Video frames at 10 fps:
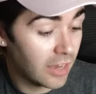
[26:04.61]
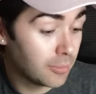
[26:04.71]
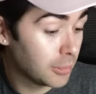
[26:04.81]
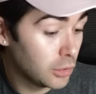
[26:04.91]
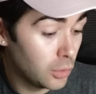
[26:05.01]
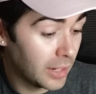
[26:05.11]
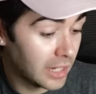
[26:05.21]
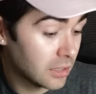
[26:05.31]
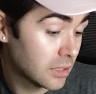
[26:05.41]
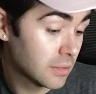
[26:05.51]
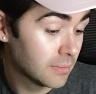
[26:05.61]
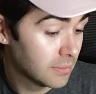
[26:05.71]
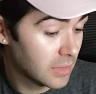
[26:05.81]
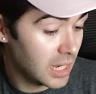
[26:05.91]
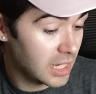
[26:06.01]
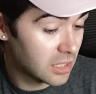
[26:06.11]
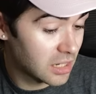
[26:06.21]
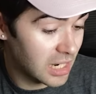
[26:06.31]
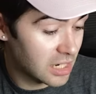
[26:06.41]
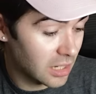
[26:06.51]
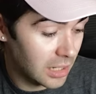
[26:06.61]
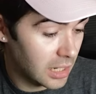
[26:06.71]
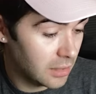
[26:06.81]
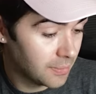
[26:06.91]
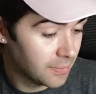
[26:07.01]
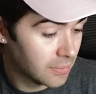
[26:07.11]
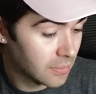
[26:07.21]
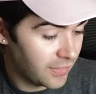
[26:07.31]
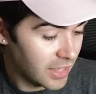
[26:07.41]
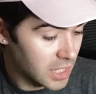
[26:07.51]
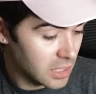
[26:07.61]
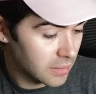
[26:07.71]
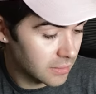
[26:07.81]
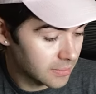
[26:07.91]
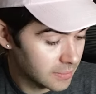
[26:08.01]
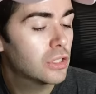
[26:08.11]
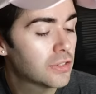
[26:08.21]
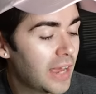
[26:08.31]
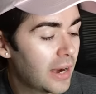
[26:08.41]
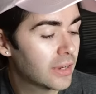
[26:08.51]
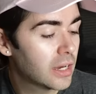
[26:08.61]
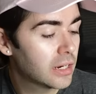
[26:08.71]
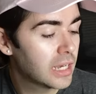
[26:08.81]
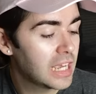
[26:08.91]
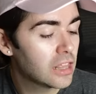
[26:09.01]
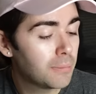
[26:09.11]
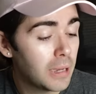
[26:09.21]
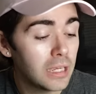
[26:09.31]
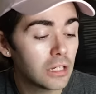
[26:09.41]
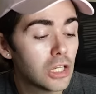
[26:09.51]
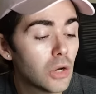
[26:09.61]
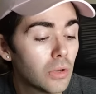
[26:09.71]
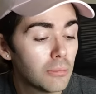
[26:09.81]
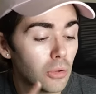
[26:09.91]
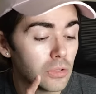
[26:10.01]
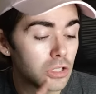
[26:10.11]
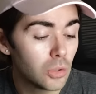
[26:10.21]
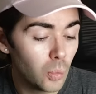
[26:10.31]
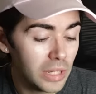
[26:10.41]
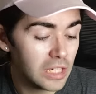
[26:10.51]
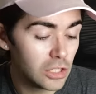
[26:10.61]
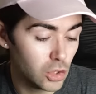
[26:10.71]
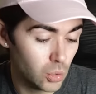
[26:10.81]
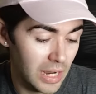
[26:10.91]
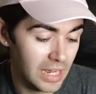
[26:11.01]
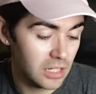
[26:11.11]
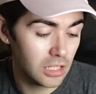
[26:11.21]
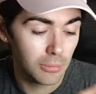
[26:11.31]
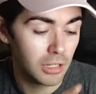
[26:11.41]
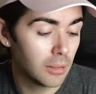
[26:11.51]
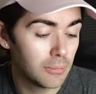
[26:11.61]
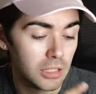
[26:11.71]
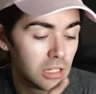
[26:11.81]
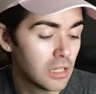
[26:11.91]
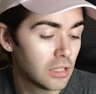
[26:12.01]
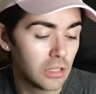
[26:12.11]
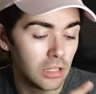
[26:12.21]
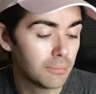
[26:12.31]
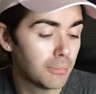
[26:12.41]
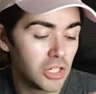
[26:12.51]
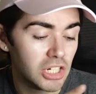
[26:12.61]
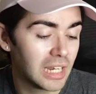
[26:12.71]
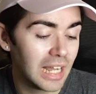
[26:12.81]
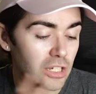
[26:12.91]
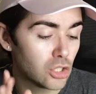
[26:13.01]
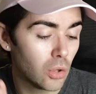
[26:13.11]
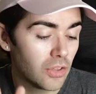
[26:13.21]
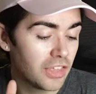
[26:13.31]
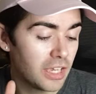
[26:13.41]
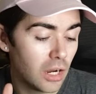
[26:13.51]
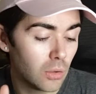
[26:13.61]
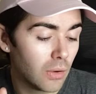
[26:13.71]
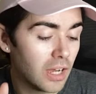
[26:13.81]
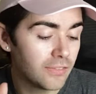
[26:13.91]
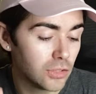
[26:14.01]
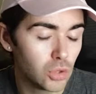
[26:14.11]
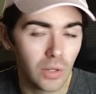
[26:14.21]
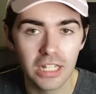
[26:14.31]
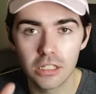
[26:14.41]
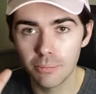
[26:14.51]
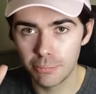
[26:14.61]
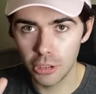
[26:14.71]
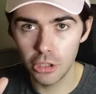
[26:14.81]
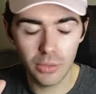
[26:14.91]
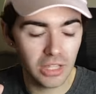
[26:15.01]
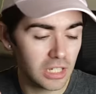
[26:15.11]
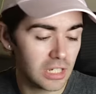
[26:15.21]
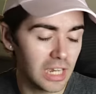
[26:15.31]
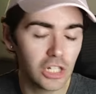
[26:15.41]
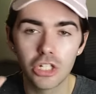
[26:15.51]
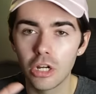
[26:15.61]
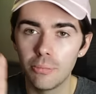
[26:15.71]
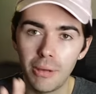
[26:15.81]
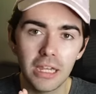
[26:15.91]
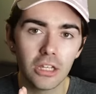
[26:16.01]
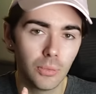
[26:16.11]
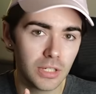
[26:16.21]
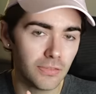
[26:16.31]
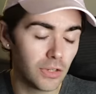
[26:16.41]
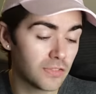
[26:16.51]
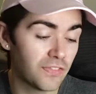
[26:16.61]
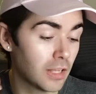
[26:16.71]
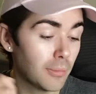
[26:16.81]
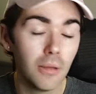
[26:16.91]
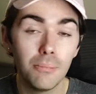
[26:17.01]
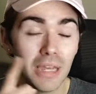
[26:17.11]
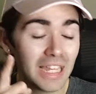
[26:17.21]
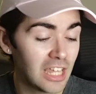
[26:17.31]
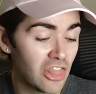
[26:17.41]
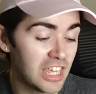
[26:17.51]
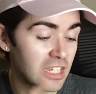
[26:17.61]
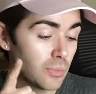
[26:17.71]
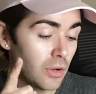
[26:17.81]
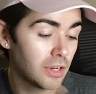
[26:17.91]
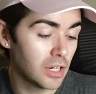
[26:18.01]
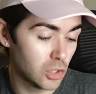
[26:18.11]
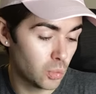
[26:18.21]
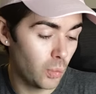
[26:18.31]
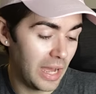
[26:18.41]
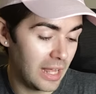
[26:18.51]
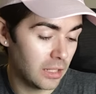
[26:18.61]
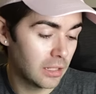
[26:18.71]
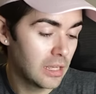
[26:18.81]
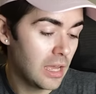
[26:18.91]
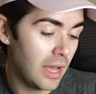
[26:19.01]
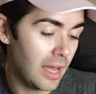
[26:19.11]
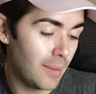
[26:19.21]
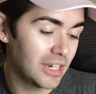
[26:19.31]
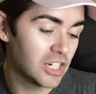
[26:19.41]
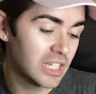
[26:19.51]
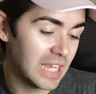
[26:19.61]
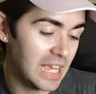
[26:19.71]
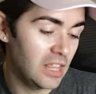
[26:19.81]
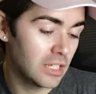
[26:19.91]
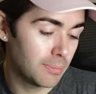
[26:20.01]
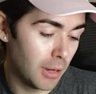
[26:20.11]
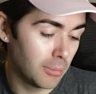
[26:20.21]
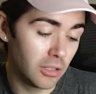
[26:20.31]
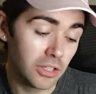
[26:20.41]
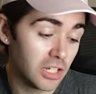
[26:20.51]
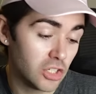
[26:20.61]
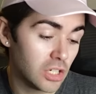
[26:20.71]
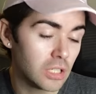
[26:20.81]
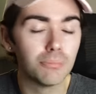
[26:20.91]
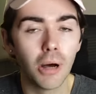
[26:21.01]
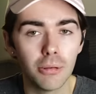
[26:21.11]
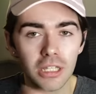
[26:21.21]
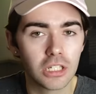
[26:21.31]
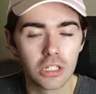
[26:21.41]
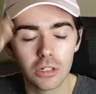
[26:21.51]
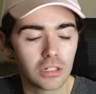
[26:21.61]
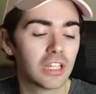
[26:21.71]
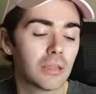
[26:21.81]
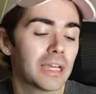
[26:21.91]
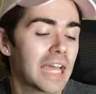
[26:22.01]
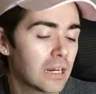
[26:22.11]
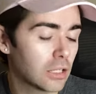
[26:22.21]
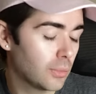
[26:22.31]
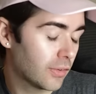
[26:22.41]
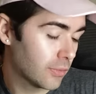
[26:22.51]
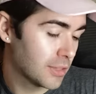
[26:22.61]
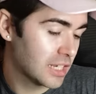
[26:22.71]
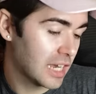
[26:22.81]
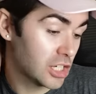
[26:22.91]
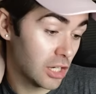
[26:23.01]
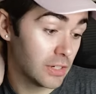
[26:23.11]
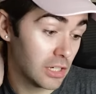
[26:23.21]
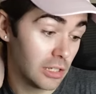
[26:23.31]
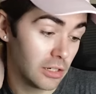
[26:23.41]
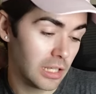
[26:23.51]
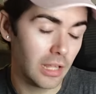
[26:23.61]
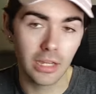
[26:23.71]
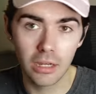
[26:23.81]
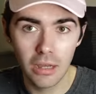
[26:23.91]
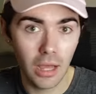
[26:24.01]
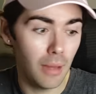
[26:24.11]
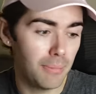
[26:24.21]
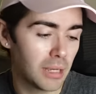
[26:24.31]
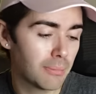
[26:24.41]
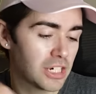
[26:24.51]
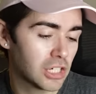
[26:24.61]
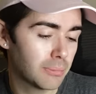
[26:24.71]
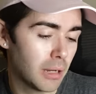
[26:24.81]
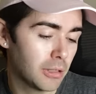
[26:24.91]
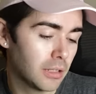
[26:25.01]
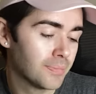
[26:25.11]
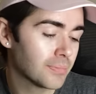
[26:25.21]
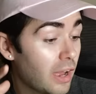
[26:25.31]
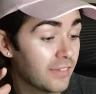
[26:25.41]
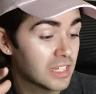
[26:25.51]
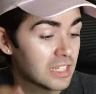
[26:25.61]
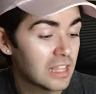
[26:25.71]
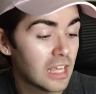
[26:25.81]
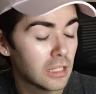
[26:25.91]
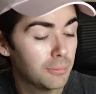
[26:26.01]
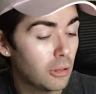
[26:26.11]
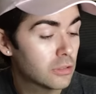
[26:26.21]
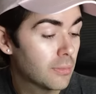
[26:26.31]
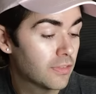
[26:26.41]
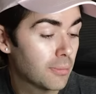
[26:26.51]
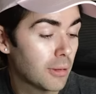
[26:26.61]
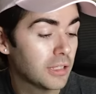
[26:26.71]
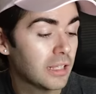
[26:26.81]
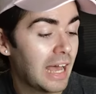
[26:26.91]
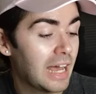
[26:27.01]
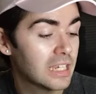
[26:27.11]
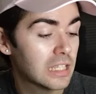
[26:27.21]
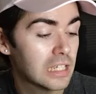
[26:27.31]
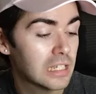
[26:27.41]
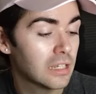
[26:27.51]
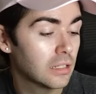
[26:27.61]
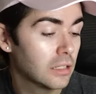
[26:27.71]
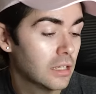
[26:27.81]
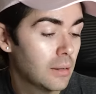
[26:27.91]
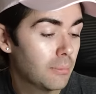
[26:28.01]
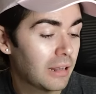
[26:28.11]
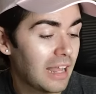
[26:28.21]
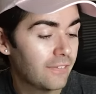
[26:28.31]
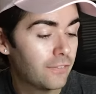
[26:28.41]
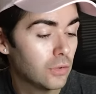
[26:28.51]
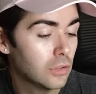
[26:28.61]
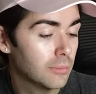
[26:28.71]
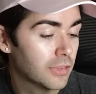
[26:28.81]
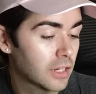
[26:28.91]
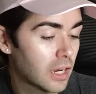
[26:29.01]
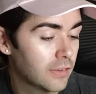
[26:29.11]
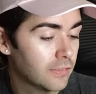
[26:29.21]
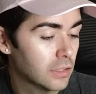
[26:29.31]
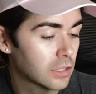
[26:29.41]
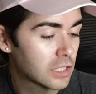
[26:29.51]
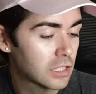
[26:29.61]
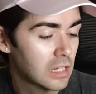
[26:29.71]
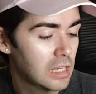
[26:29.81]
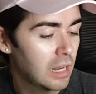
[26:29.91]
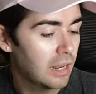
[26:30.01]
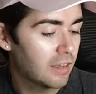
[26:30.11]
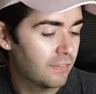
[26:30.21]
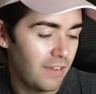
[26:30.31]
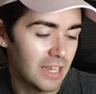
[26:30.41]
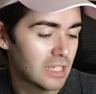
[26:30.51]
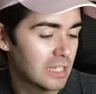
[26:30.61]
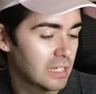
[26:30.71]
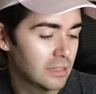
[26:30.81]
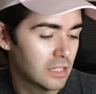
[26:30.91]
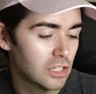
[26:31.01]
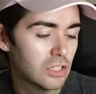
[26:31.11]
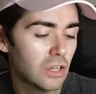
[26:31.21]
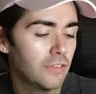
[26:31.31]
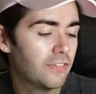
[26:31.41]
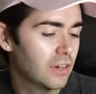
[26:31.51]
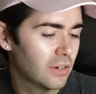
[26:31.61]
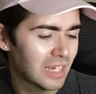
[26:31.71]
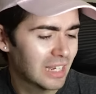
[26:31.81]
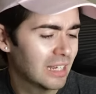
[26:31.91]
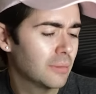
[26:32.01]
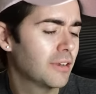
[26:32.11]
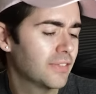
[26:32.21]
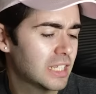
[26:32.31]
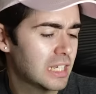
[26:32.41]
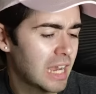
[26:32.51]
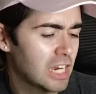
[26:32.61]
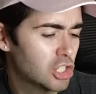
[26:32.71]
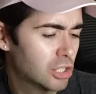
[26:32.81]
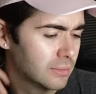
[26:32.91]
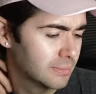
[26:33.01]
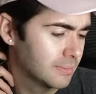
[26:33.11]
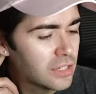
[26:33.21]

They have blue wings incidentally. Lovely feathers. And a shot of Ariana in the pink No One Mourns the Wicked dress that becomes the Munchkinland Dorothy arrival dress, blue in the stage show, pink in the Wizard of Oz film, pink in this one as well. Um, and she's in this bubble that is just a bubble. It doesn't look like the mechanical one from the stage show, it just looks like a big magic bubble. Although, having said that, the bottom of the bubble has this little platform that kind of looks like a fancy sofa or like a little bit of a stage.